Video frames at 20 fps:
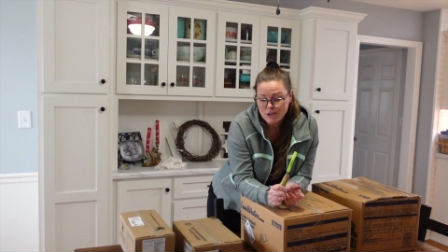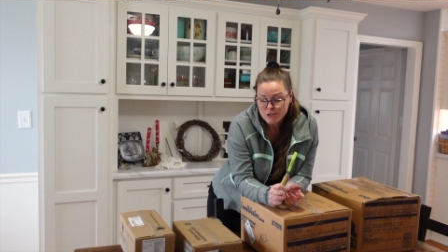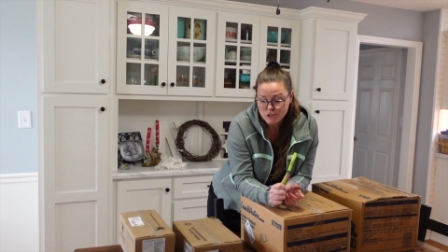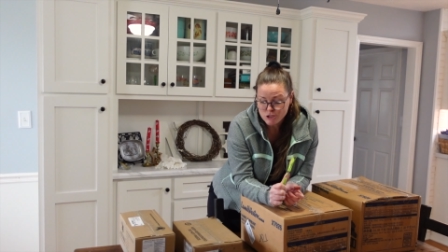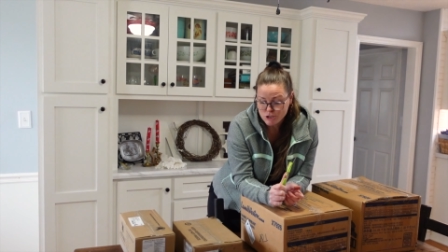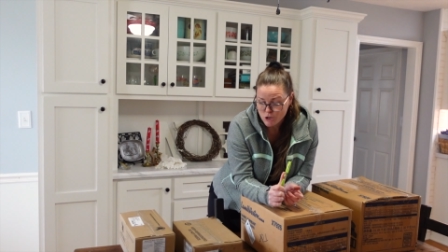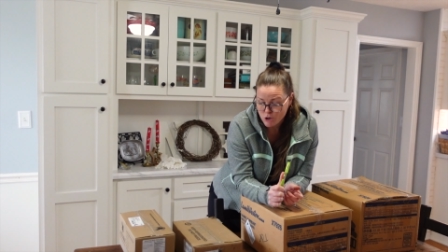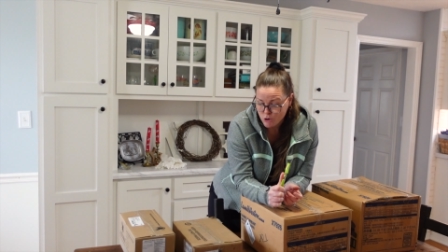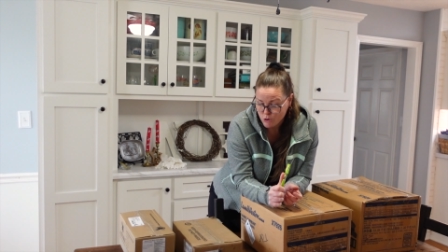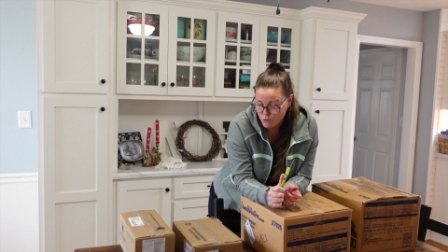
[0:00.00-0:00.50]

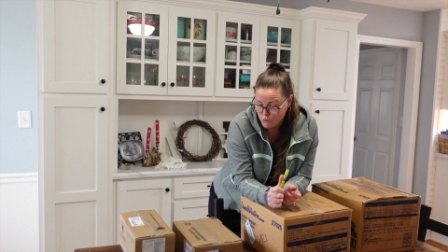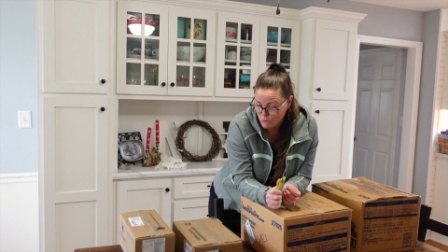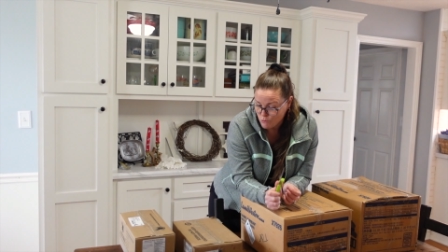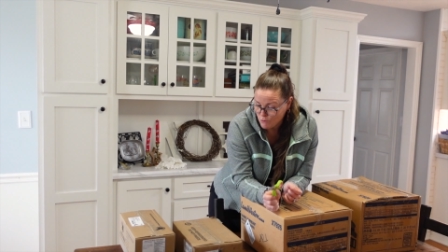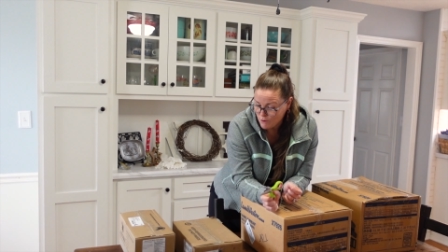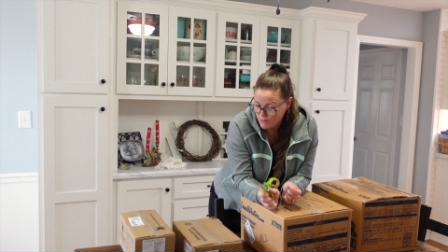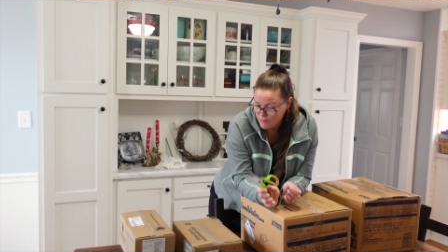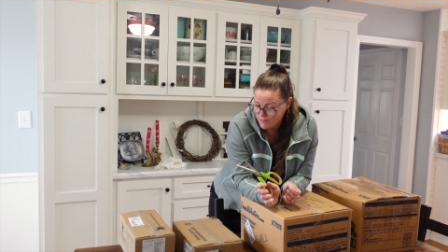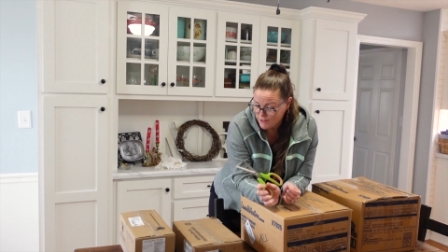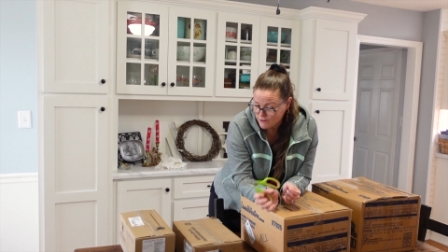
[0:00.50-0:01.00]

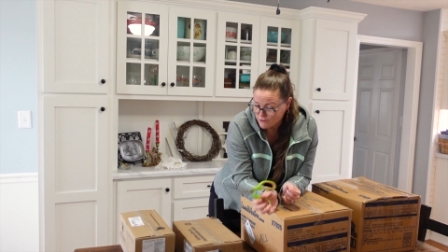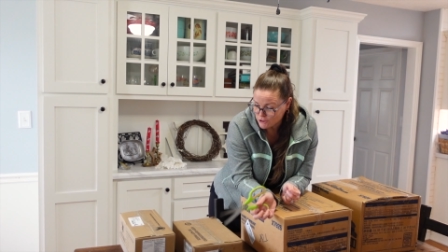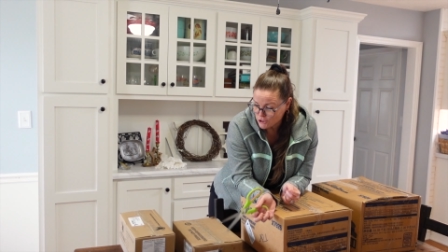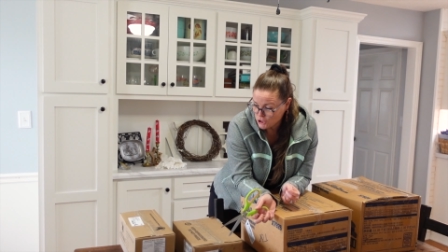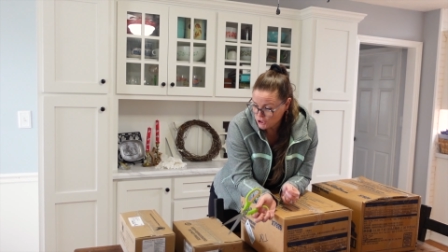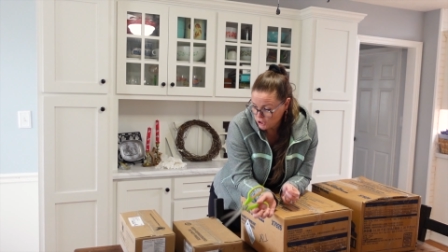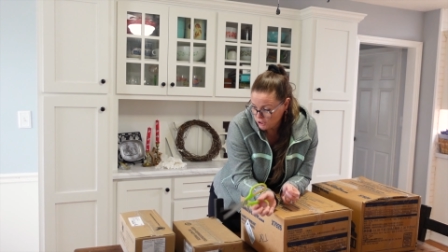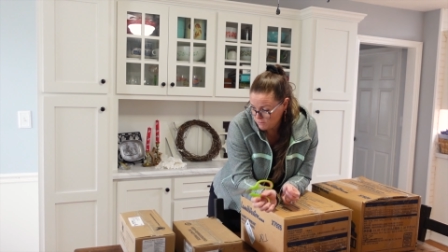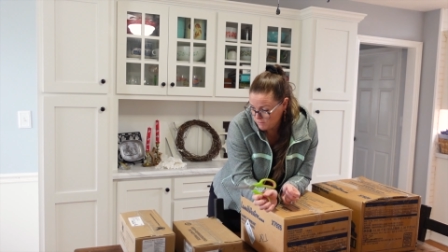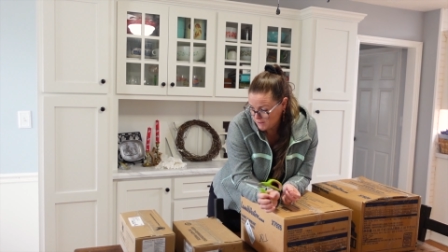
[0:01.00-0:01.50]
so there
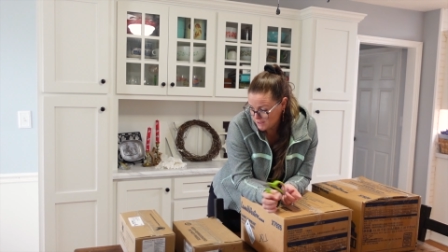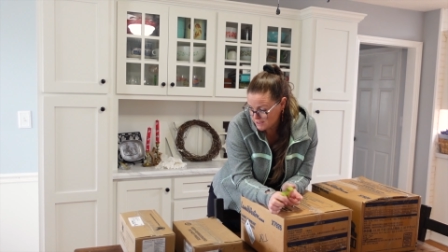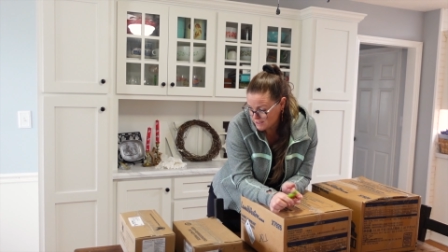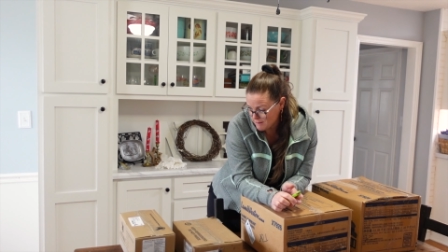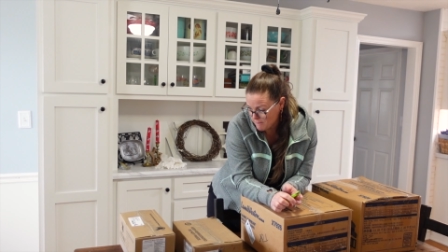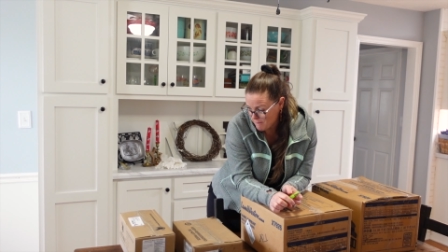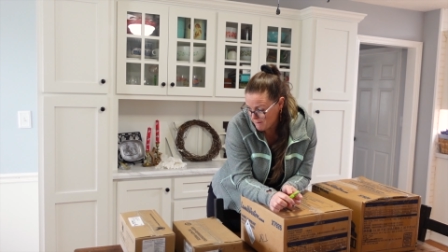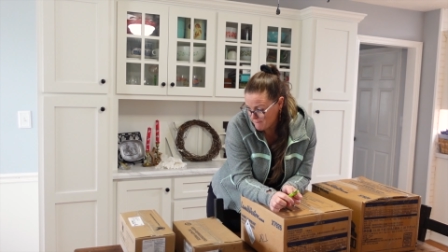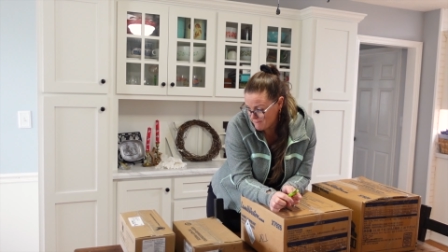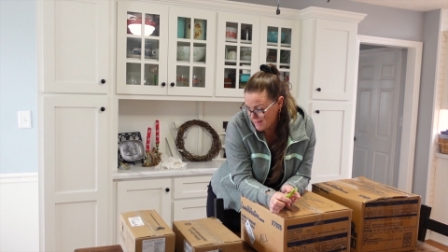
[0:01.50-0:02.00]
should be
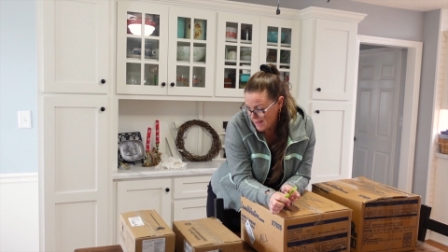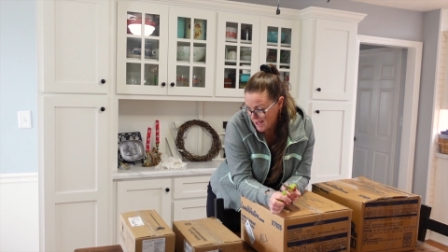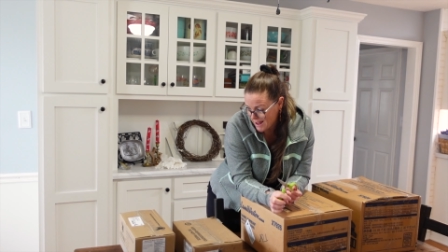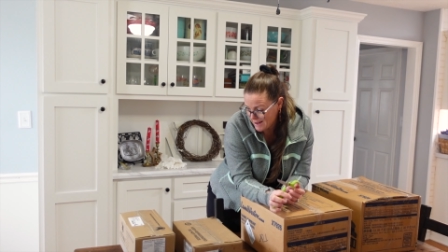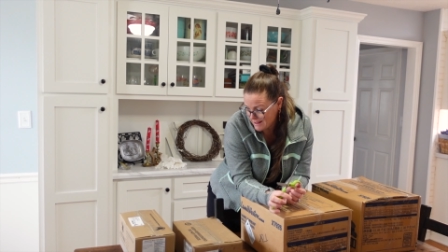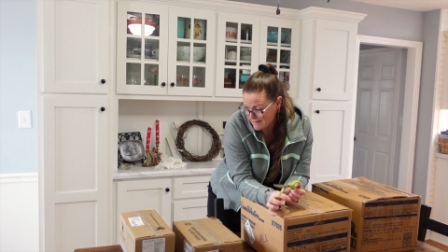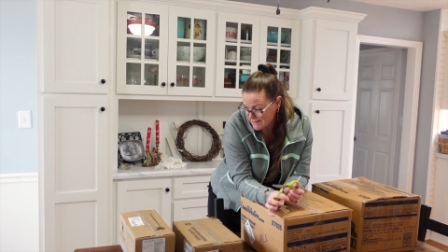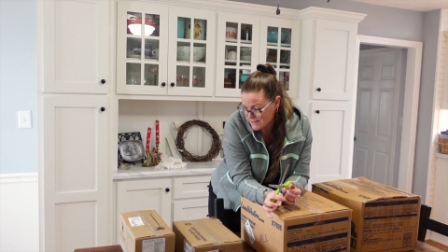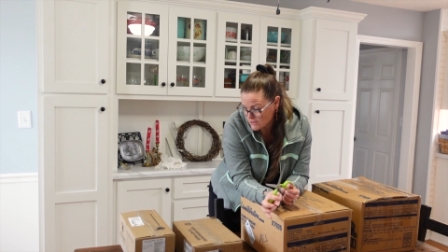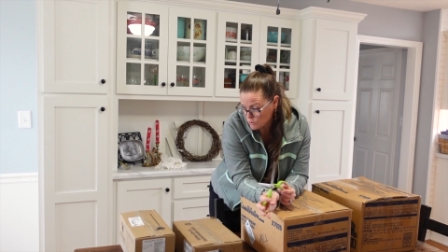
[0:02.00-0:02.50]
some of
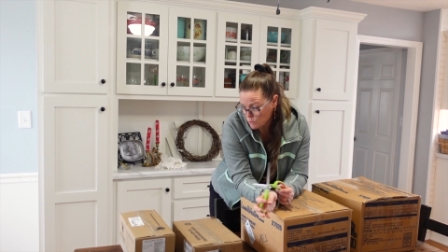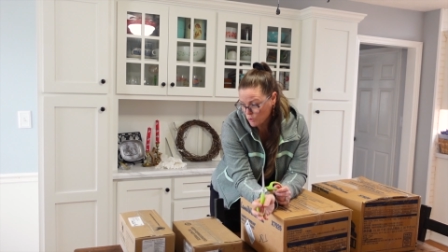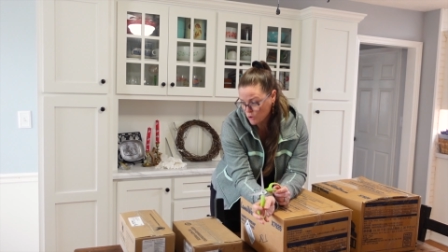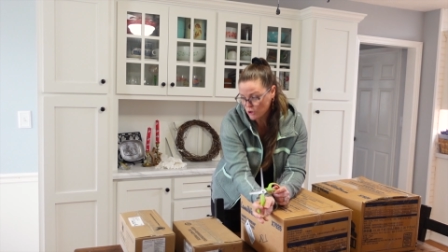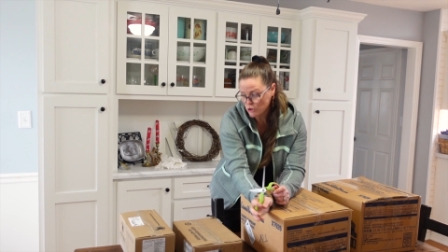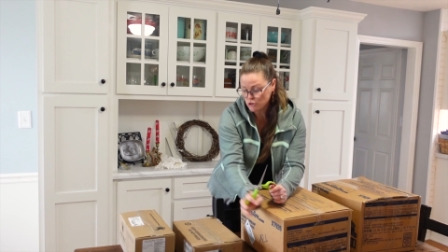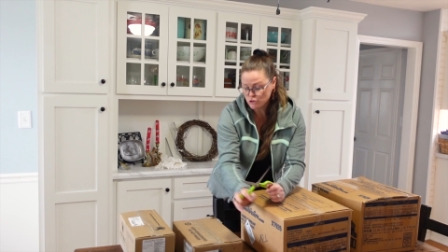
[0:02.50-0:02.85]
that in this order.